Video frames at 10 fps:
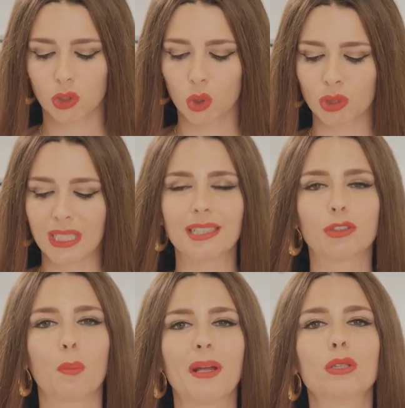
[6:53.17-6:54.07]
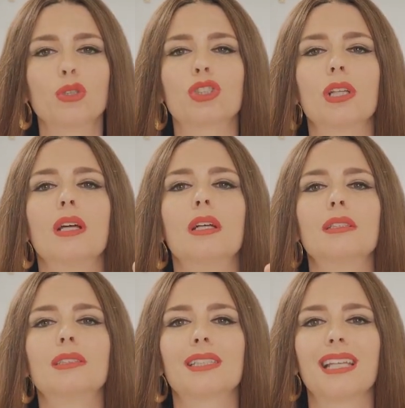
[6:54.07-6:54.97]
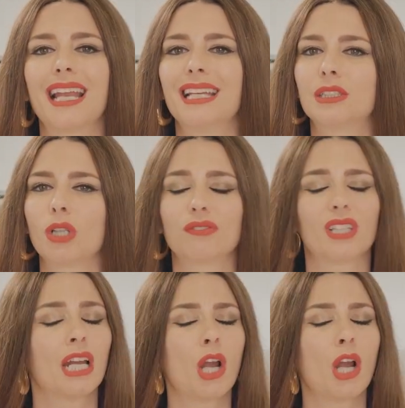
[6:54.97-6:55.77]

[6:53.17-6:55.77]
so that the tomatoes slightly soften.